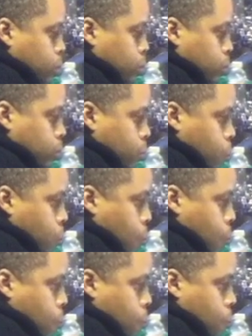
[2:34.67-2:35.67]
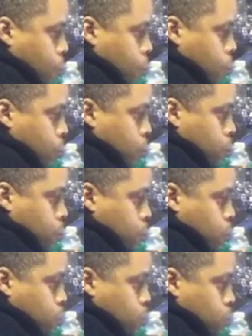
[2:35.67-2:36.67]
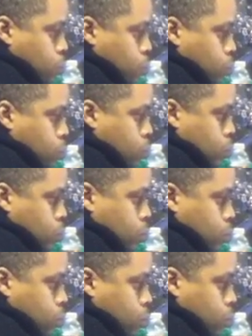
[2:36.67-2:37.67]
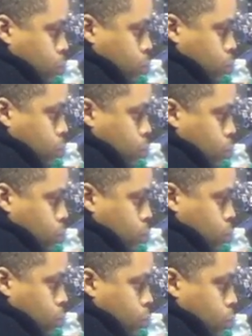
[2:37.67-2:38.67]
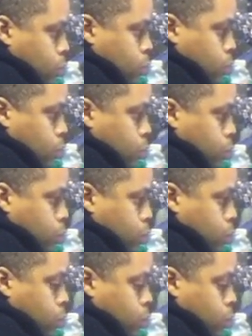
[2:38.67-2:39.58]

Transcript: (silent)